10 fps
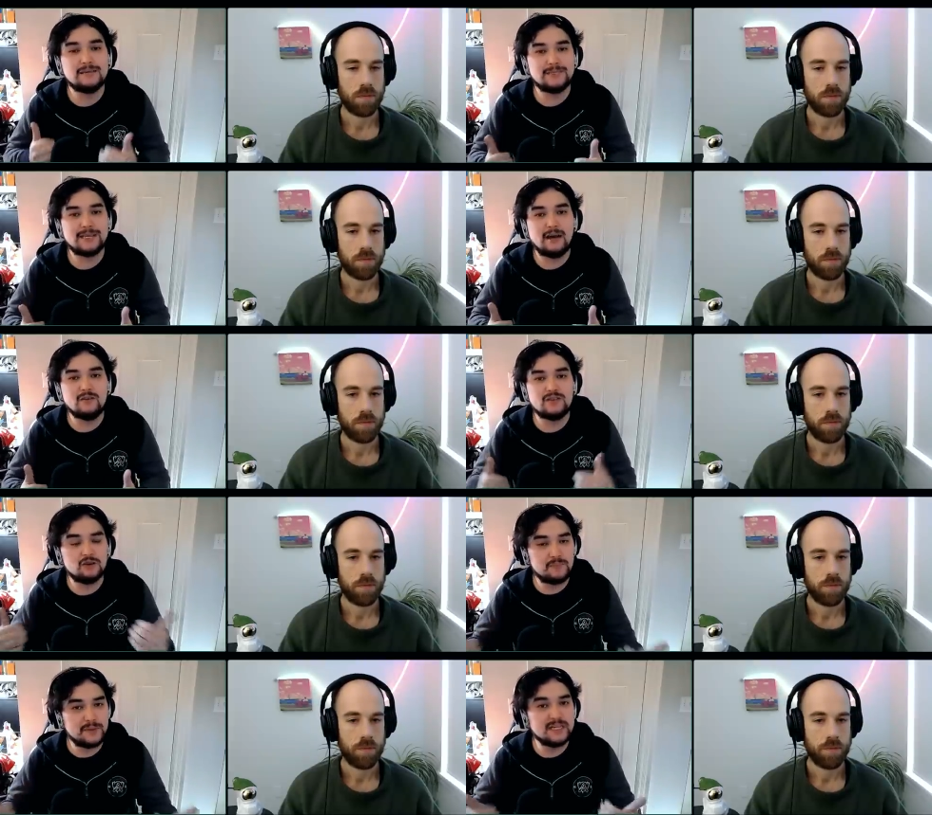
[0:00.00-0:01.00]
Speaker 1: themselves and
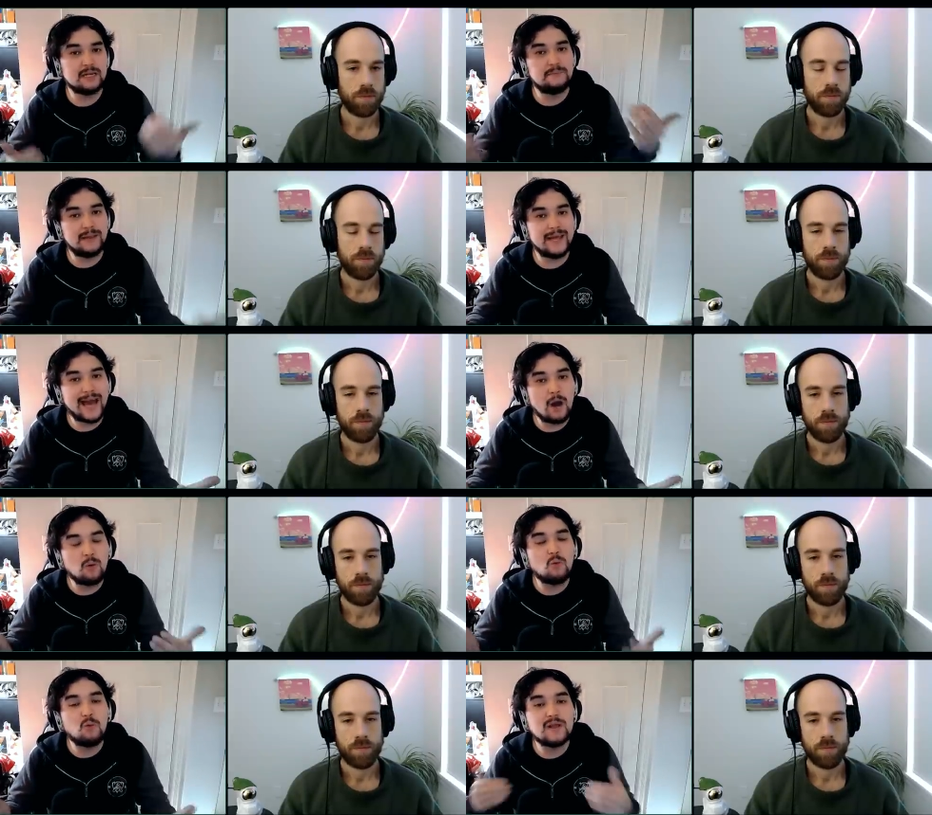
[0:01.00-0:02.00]
their ability to play
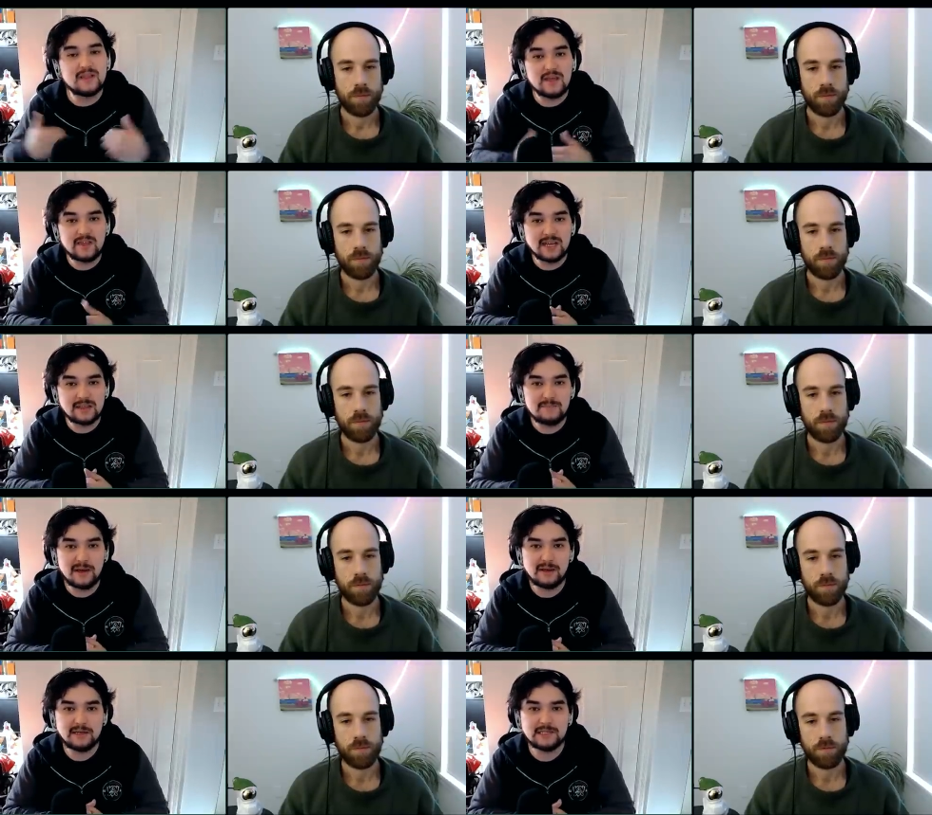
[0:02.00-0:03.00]
out what they think the
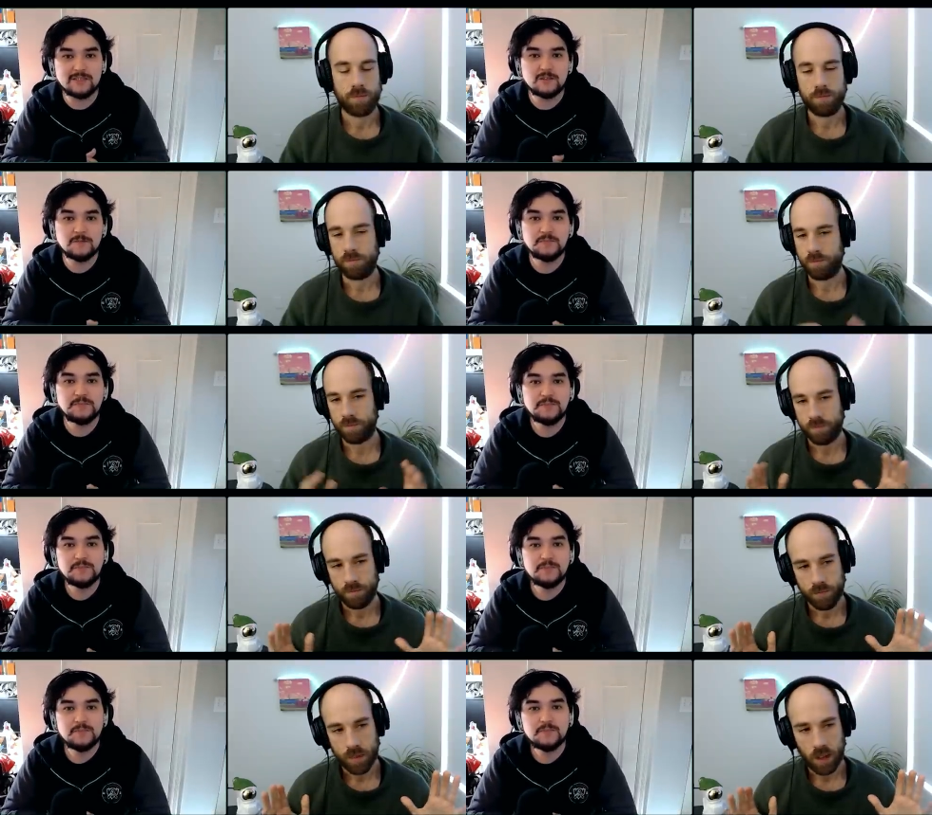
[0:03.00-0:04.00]
meta is.
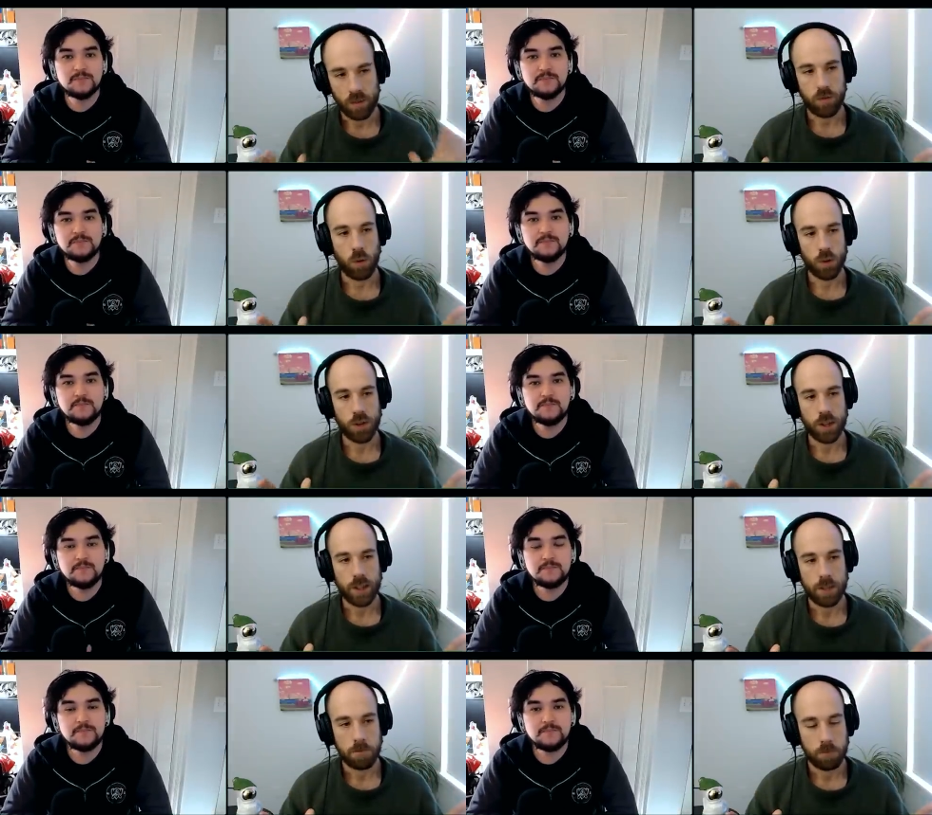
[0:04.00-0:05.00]

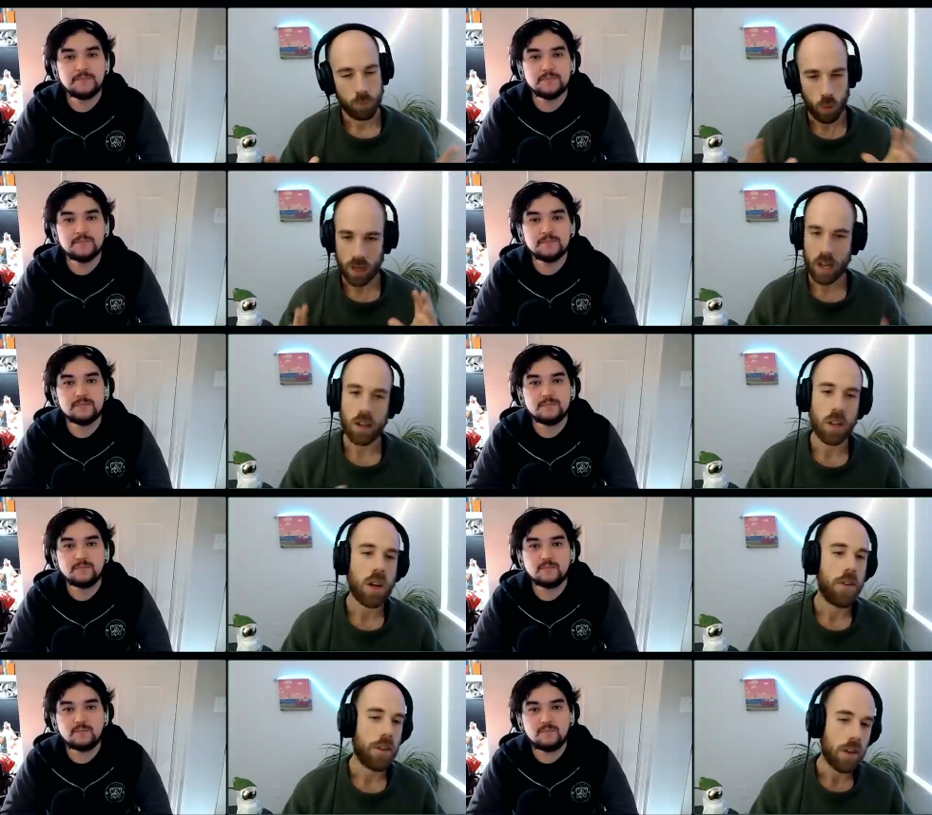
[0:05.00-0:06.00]
Unfortunately, we got to
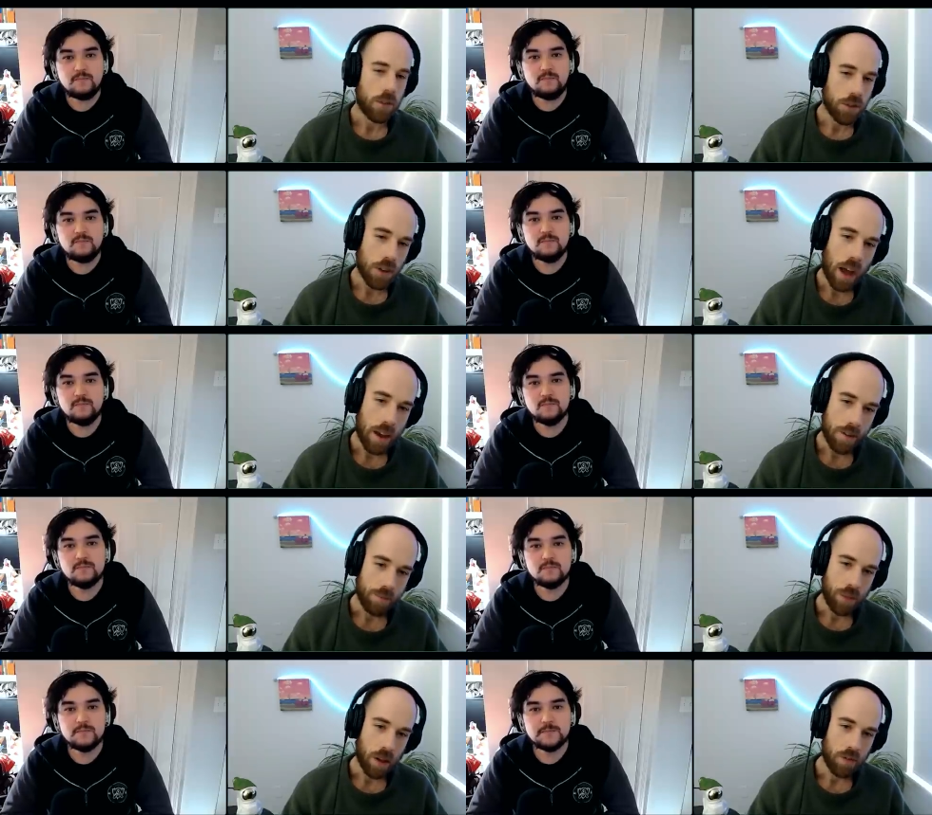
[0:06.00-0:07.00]
look on the
Speaker 2: other side
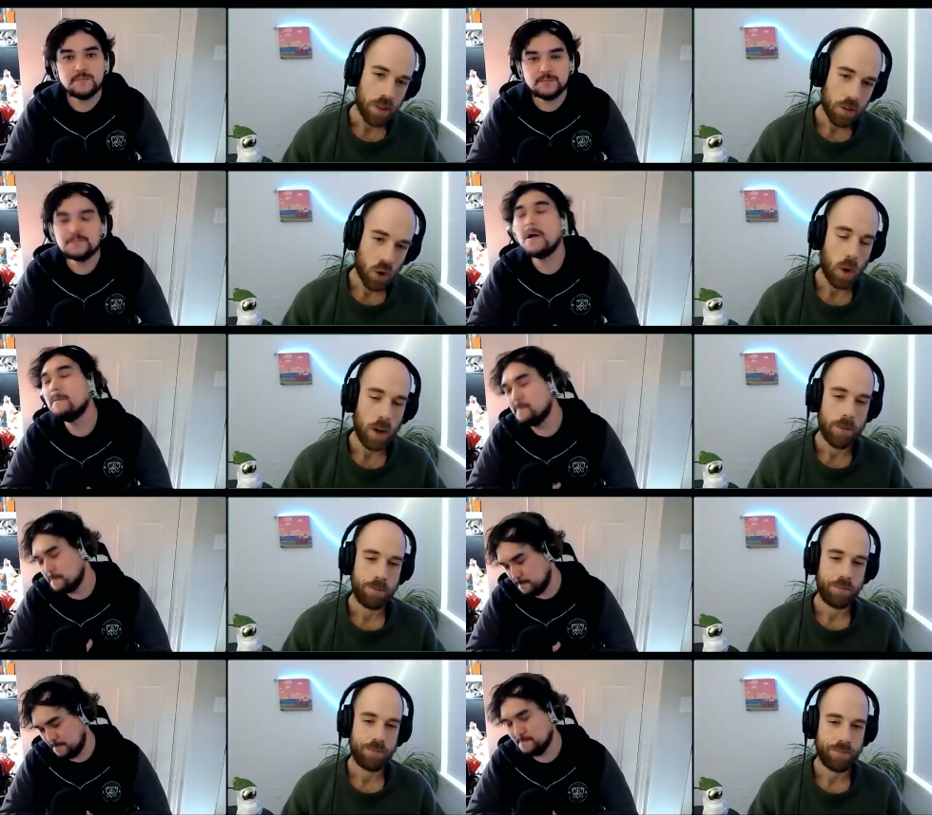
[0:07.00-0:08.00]
of this coin.
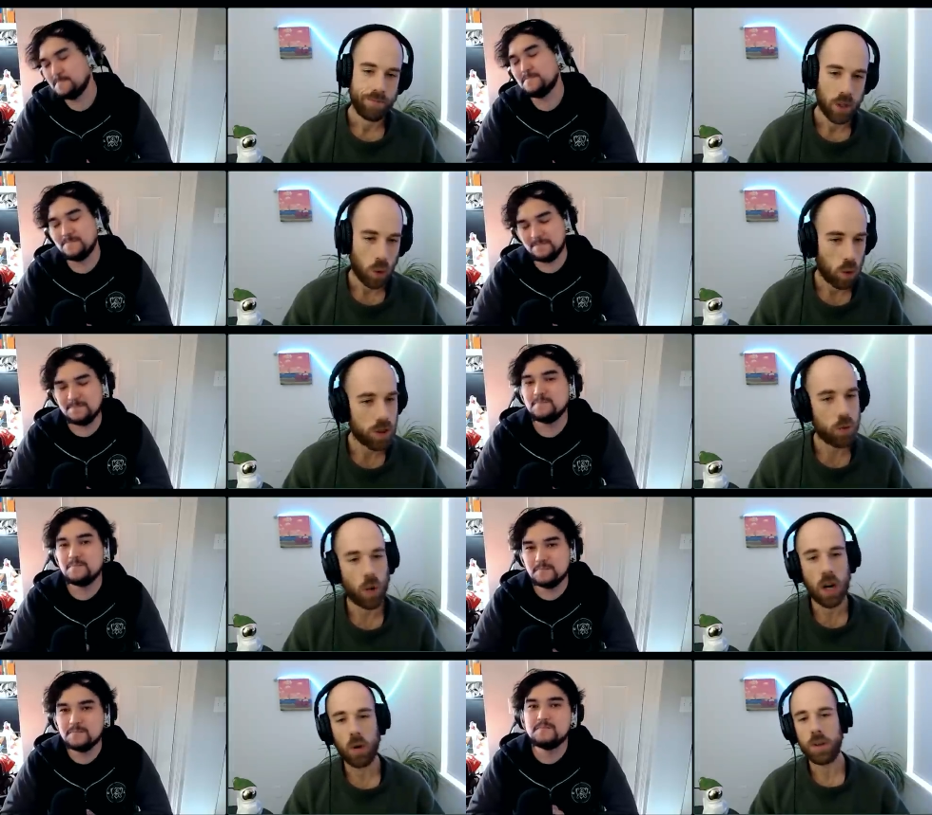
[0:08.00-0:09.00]
The golden
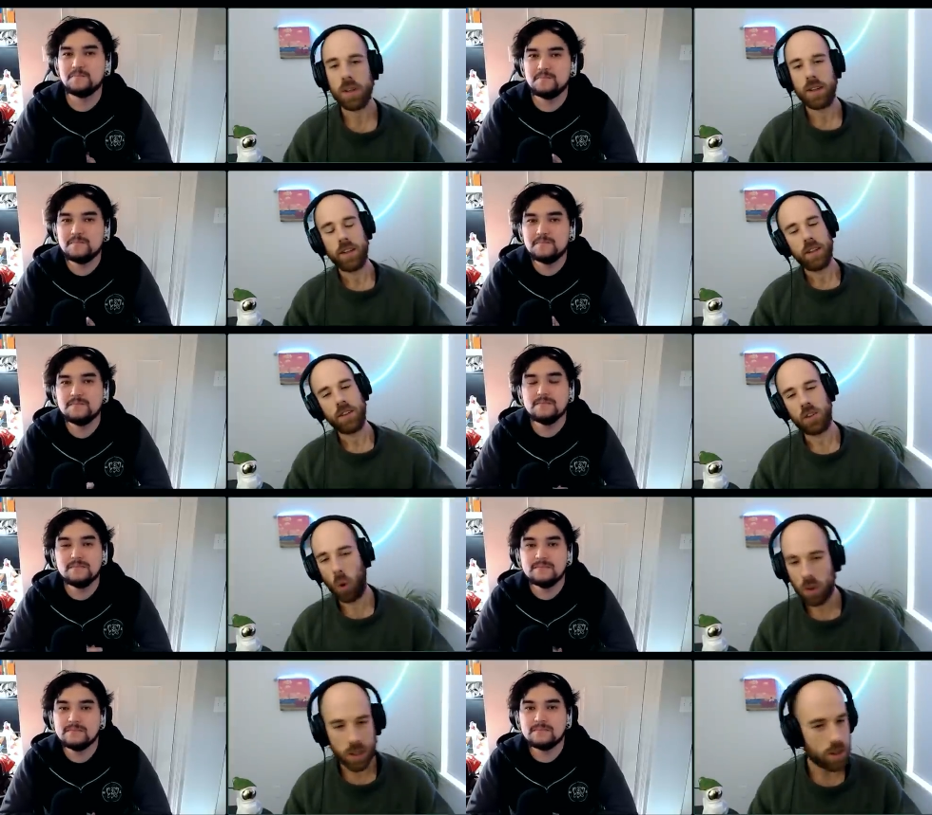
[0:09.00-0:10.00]
road is
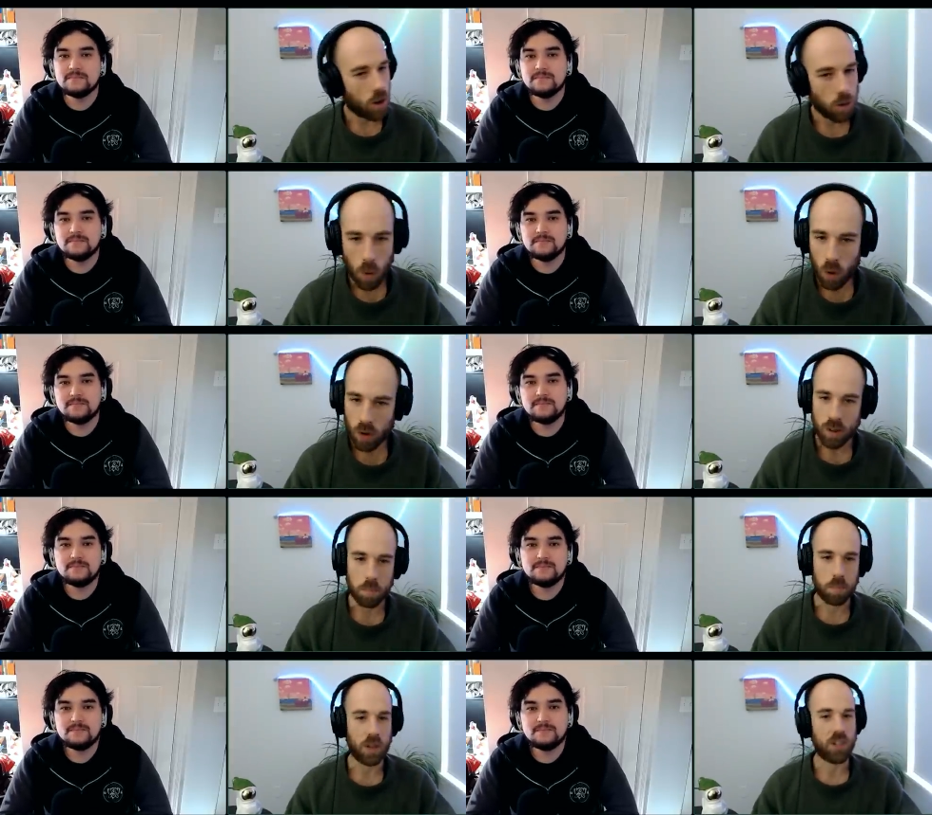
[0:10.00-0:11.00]
golden no more. The
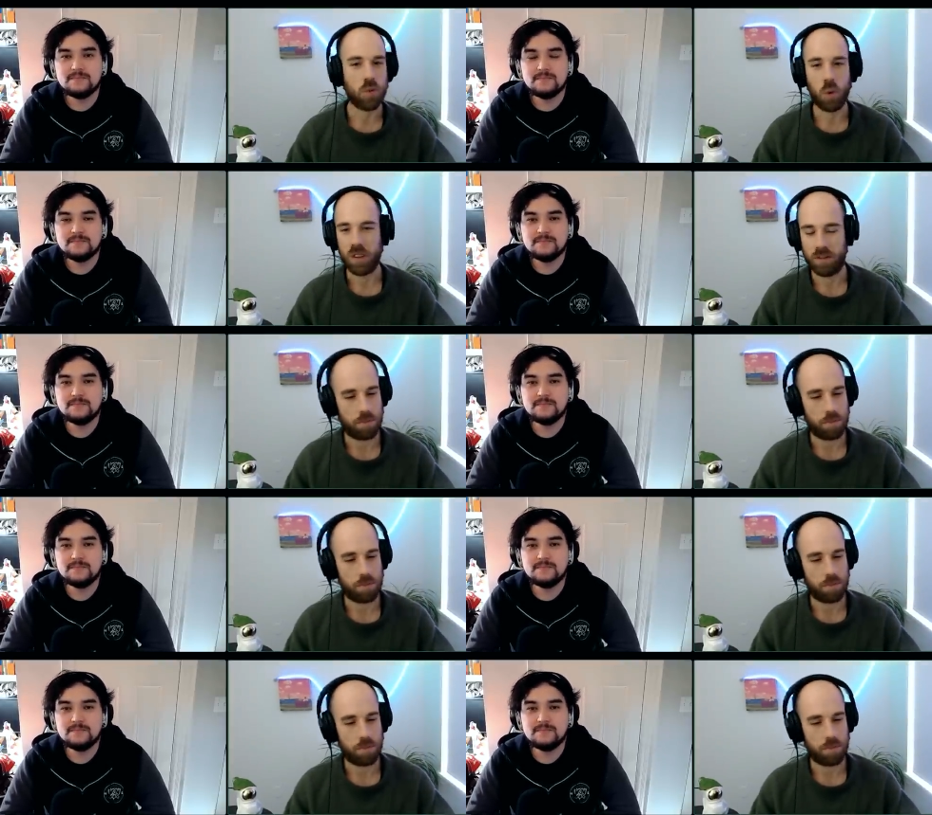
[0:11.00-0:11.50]
bricks were